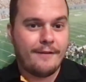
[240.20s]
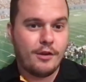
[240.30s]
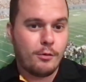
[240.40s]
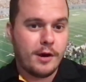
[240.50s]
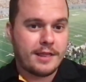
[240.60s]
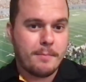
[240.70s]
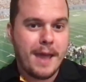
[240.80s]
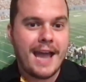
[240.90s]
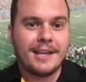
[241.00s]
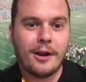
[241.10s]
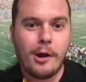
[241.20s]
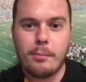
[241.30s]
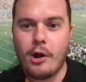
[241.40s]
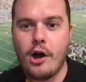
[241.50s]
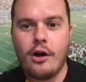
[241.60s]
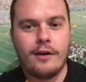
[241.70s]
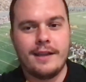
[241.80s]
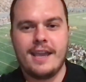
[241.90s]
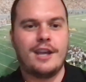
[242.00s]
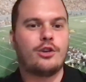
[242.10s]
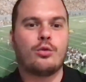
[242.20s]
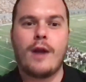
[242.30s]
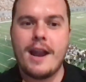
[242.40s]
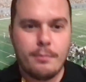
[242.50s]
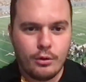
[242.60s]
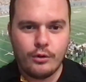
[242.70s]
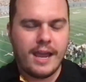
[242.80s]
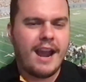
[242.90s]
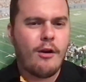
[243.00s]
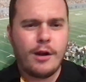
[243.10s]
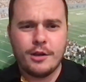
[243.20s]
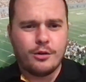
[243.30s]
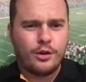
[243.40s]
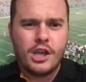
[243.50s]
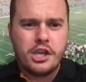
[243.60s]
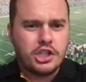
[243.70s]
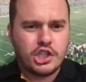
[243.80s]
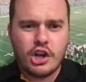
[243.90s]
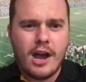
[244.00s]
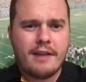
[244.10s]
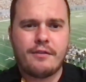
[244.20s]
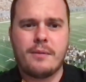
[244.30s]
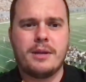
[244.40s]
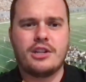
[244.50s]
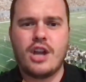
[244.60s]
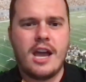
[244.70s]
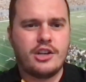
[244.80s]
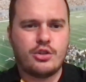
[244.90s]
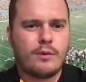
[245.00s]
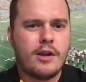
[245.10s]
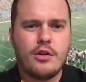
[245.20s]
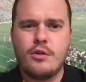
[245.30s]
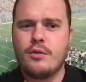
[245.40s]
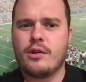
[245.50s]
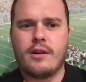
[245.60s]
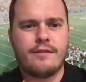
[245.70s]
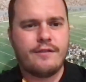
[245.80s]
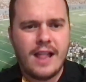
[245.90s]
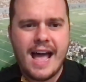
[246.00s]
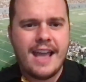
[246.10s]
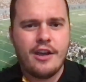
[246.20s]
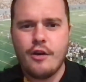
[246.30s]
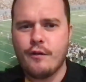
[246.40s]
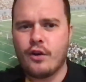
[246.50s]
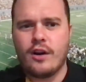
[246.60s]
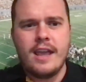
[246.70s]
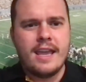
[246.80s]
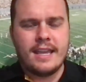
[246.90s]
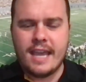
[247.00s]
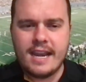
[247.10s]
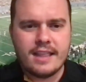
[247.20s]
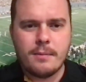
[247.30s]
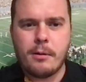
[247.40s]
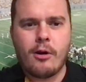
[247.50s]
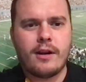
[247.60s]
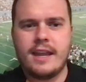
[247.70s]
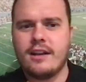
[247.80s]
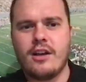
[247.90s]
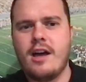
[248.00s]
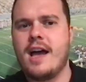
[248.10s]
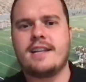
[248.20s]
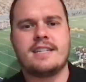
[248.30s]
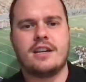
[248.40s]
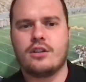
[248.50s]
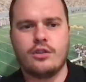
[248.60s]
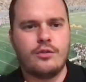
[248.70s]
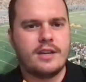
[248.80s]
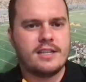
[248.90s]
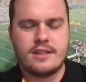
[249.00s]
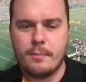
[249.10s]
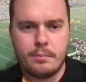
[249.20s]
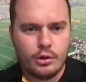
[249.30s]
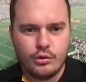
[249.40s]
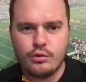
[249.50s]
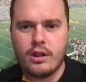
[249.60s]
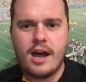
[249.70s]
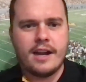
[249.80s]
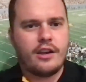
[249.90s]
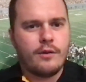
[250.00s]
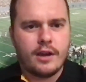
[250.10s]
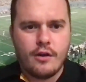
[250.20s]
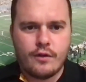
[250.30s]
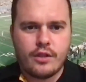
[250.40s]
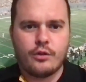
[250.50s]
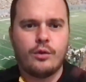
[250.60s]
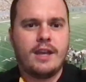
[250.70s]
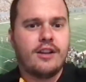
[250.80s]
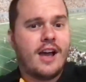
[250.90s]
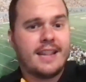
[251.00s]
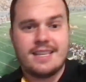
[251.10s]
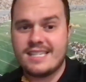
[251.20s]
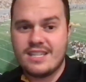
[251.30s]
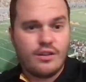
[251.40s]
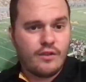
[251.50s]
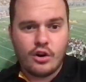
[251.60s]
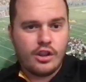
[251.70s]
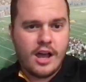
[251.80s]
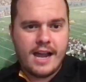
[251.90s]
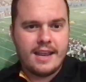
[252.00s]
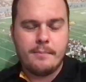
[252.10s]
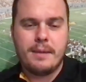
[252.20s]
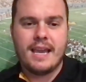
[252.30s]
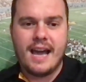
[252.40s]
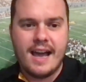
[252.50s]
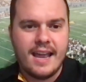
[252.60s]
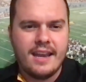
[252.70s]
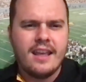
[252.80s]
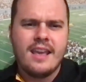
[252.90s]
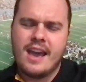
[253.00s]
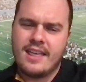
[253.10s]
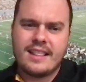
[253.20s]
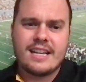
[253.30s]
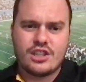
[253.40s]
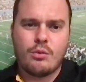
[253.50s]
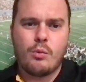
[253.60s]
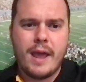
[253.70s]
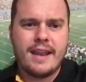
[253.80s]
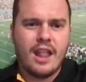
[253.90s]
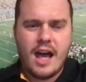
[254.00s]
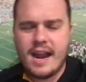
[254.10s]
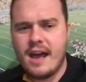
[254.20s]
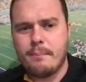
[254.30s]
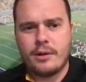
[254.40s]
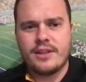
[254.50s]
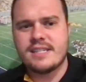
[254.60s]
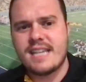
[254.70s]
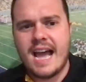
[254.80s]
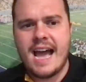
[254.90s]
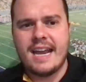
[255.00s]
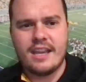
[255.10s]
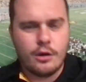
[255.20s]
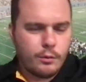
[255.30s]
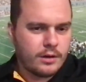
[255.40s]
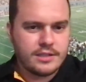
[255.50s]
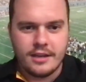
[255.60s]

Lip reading: you were at the Backyard Brawl, incredible aerial shot from a drone or a flyover, getting the parking lots included, the blue lot going over to the green lot, the silver lot in behind. I think that's the red lot up on the side hill where